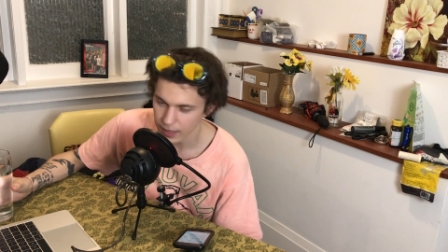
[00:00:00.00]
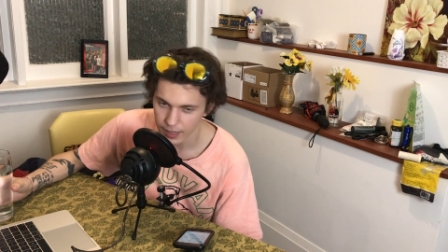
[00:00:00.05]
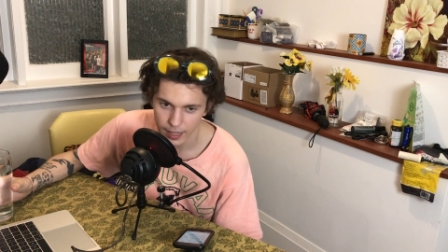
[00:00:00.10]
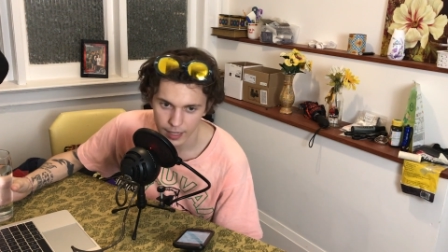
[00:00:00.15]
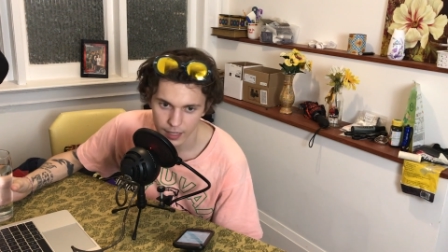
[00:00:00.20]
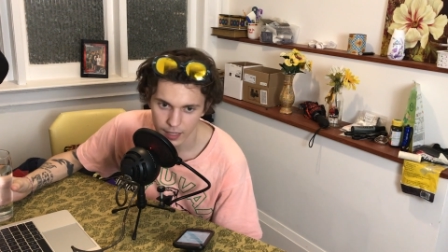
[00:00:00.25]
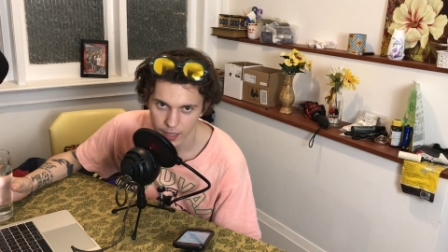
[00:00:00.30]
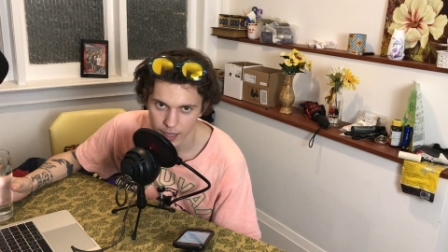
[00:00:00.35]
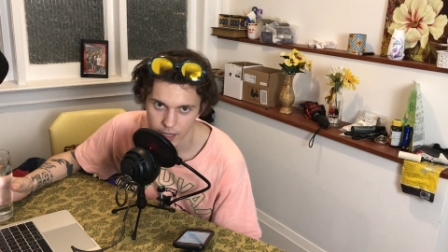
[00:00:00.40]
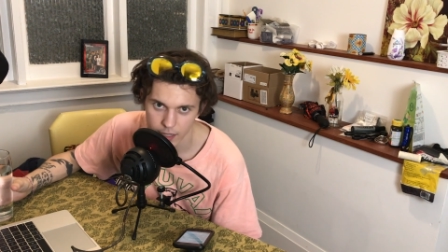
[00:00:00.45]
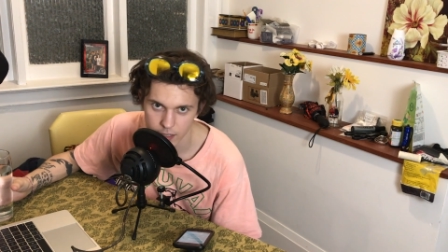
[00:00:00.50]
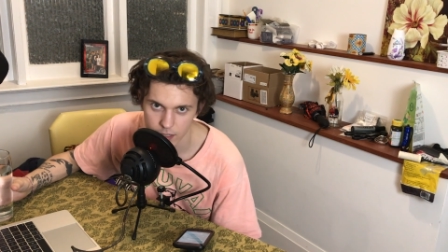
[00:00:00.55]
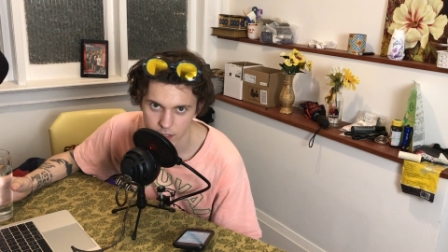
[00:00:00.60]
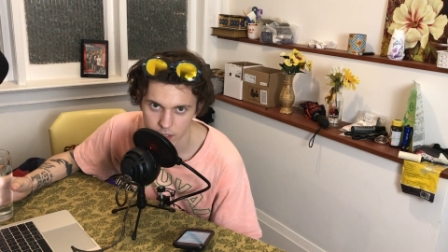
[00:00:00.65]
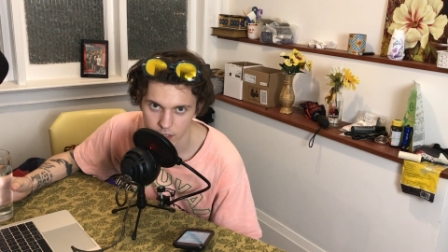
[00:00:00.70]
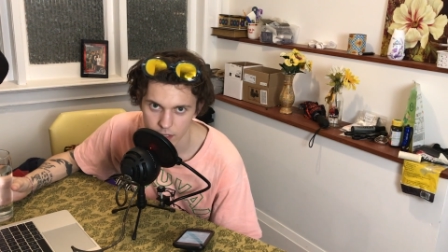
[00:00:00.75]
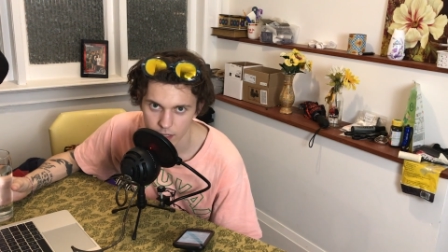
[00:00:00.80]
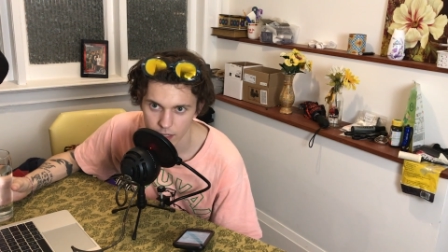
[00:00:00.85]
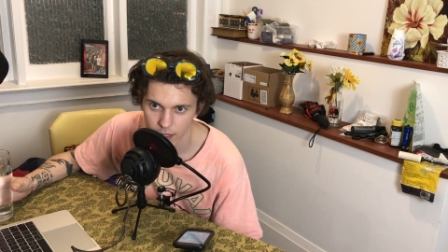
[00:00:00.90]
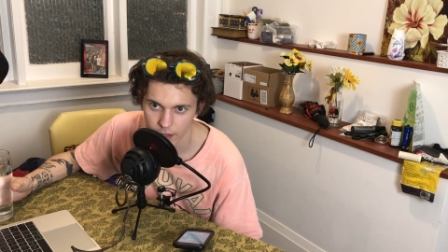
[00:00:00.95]
Like
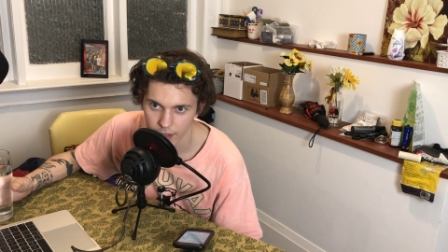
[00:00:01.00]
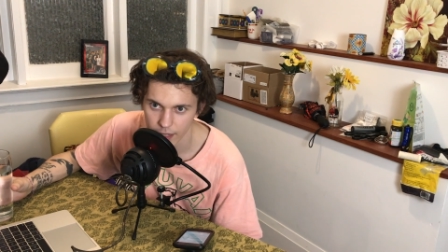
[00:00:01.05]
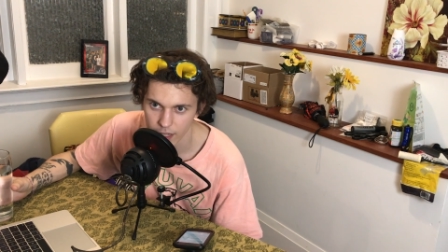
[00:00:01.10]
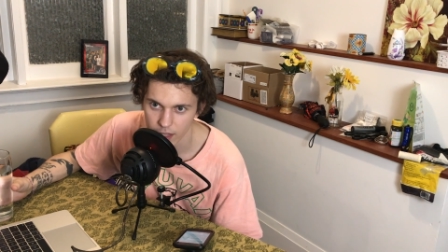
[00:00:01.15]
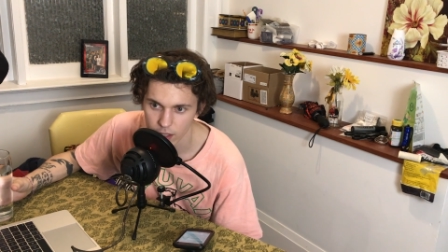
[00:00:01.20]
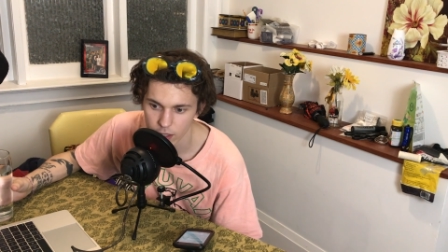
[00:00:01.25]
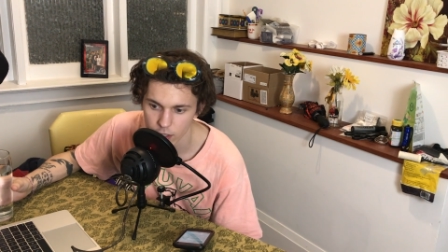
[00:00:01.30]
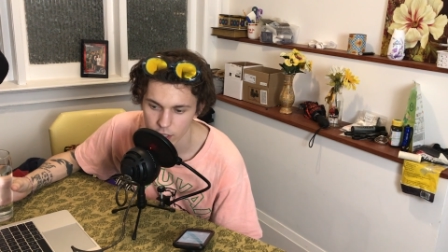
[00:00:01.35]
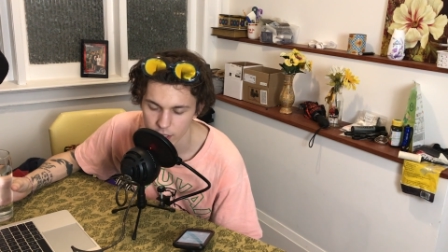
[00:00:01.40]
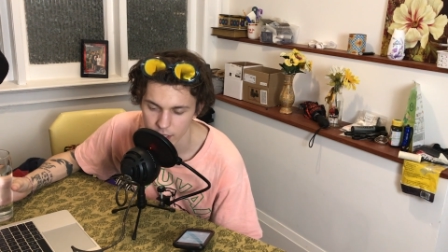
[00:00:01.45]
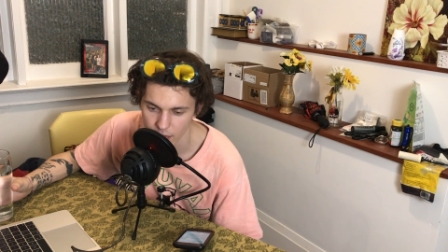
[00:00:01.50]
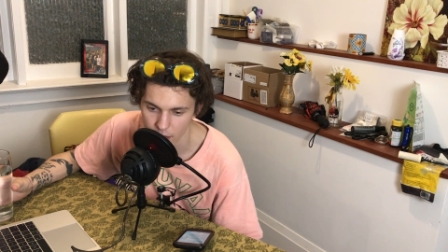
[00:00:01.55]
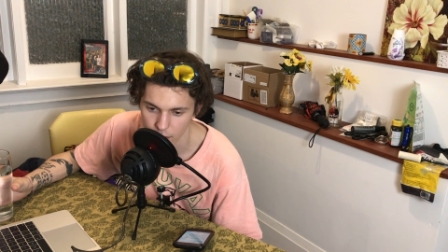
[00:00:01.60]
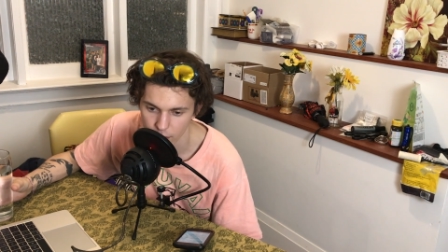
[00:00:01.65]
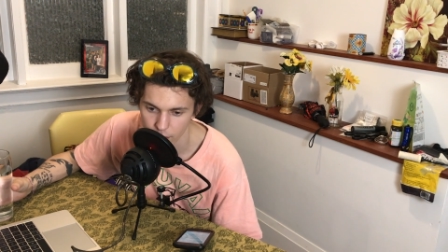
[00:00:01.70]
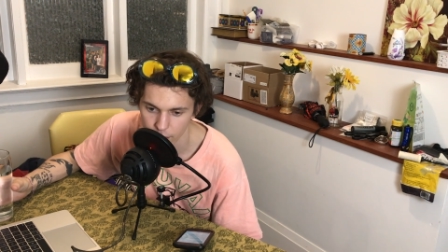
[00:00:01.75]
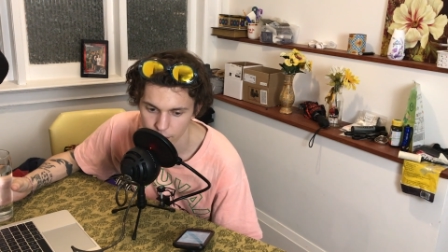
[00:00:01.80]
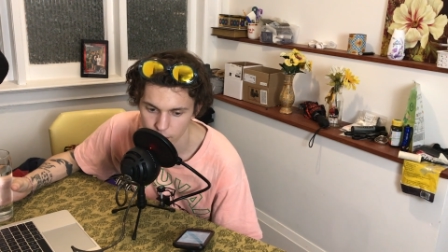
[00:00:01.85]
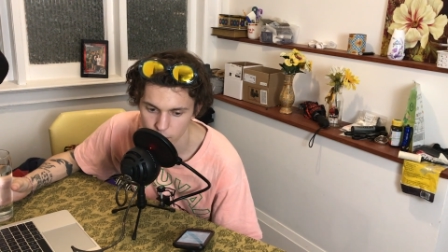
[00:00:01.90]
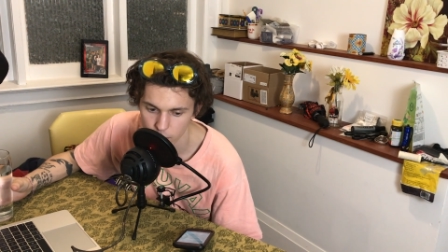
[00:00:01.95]
it's like they'll just
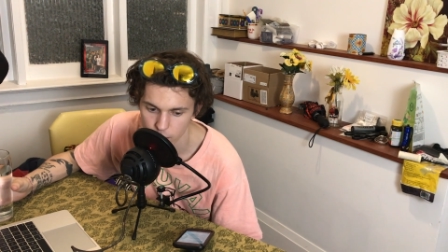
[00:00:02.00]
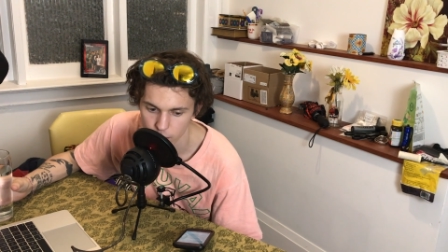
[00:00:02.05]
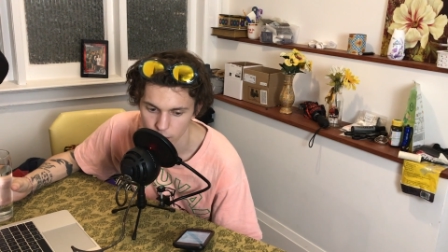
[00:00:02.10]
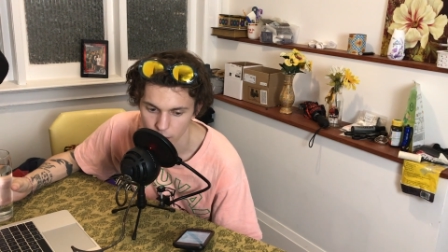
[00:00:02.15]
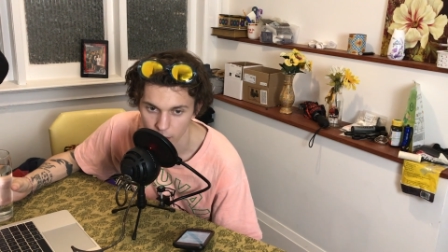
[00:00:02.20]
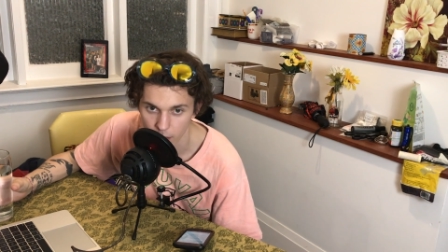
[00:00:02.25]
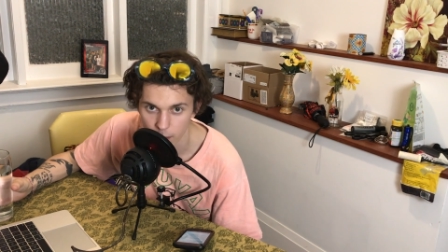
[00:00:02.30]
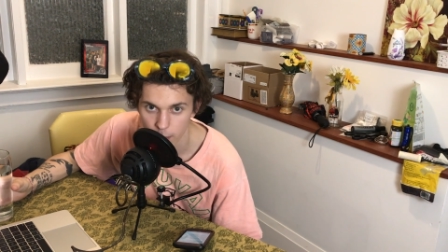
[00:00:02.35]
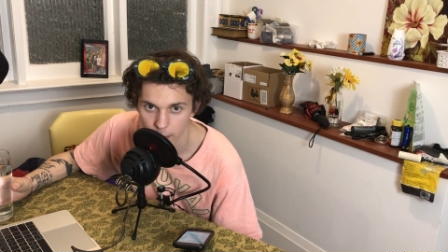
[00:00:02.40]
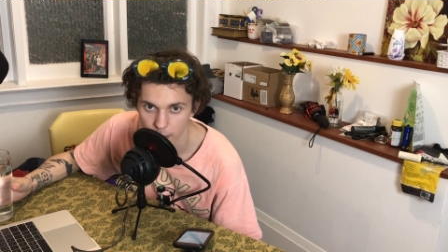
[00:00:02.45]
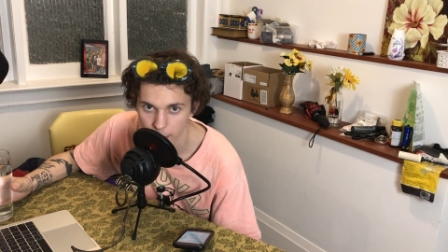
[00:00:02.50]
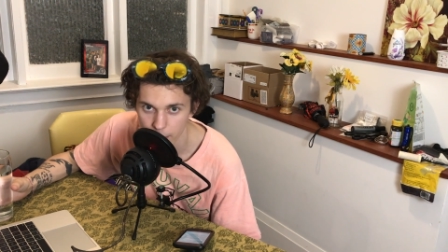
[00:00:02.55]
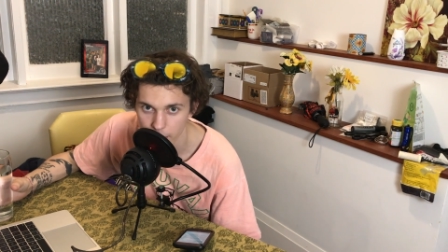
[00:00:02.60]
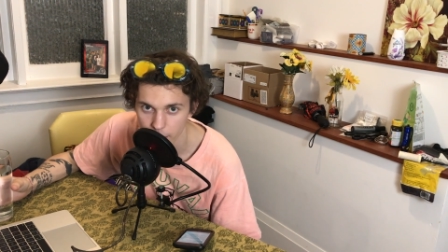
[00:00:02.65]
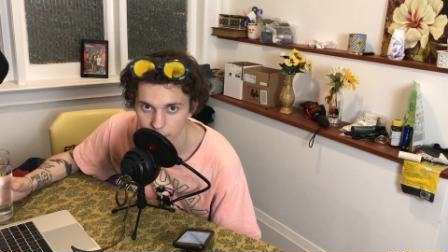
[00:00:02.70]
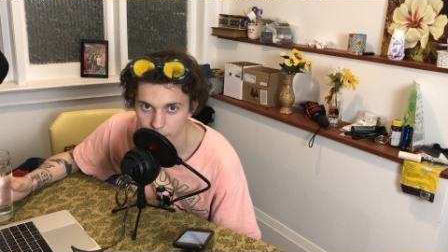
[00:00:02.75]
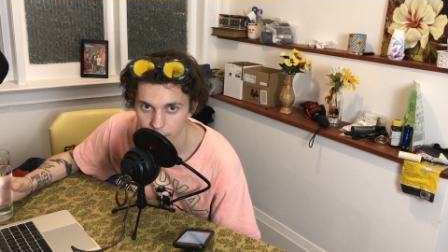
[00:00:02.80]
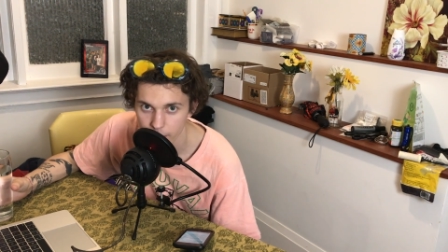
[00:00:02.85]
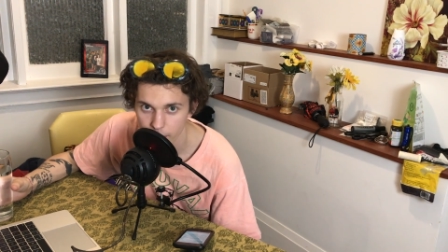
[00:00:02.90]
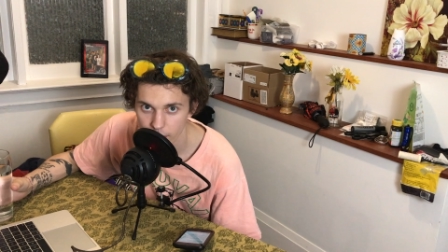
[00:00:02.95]
interview drunk
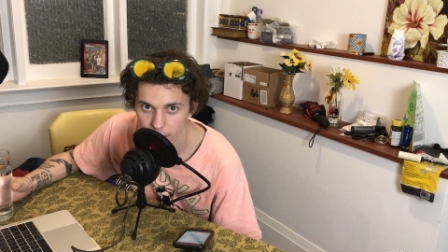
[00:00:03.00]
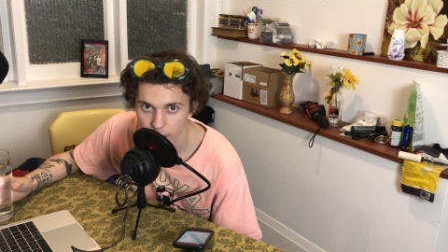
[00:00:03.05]
people.